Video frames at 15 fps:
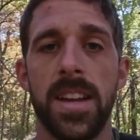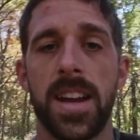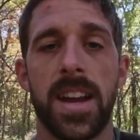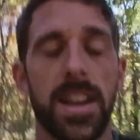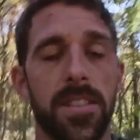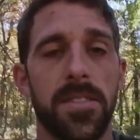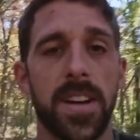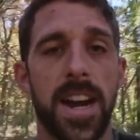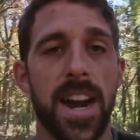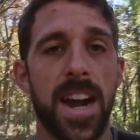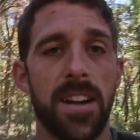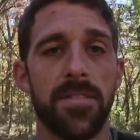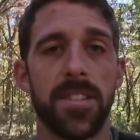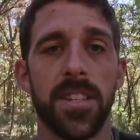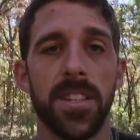I don't
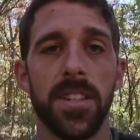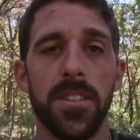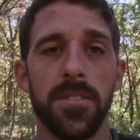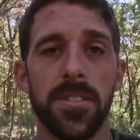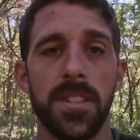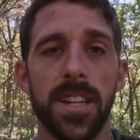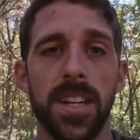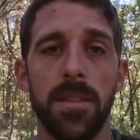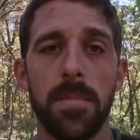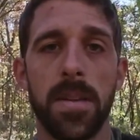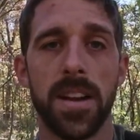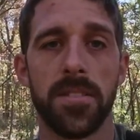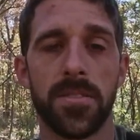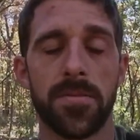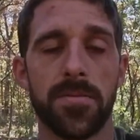have to use any mounts.